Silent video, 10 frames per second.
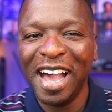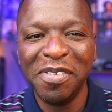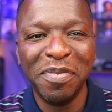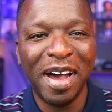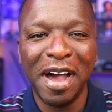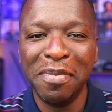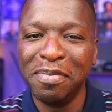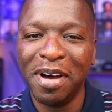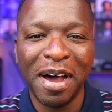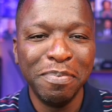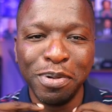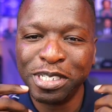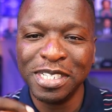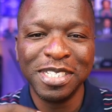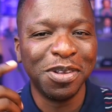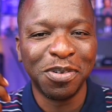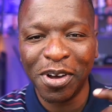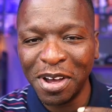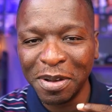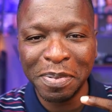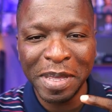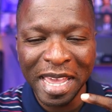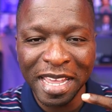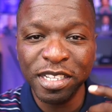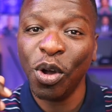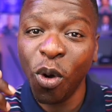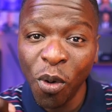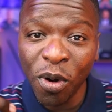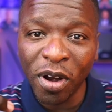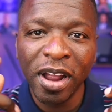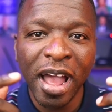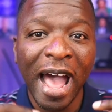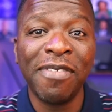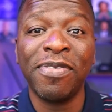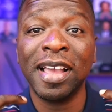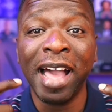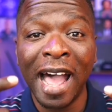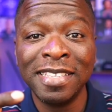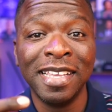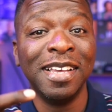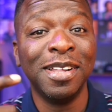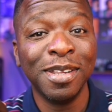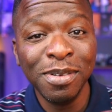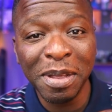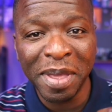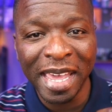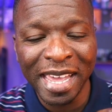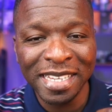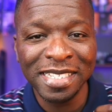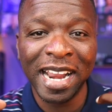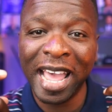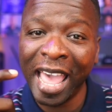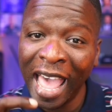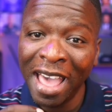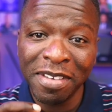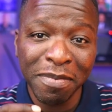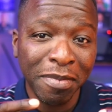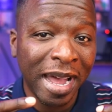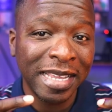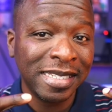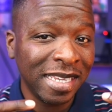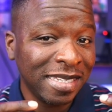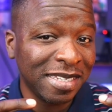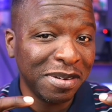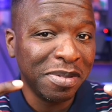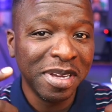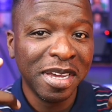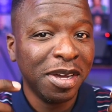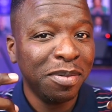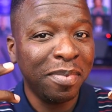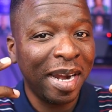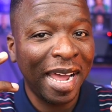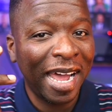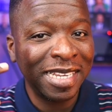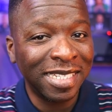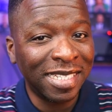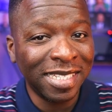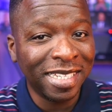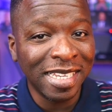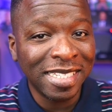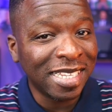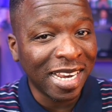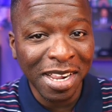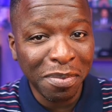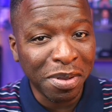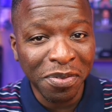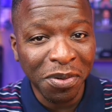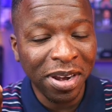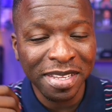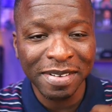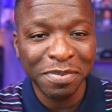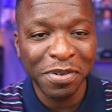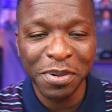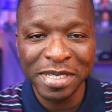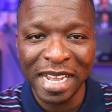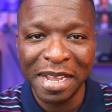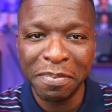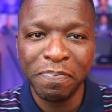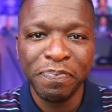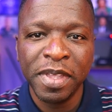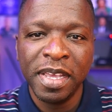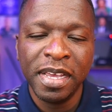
I'm I'm I'm pushing to the wrong page, or I forgot to include a page that I have in my system, but I just didn't set it up before before time.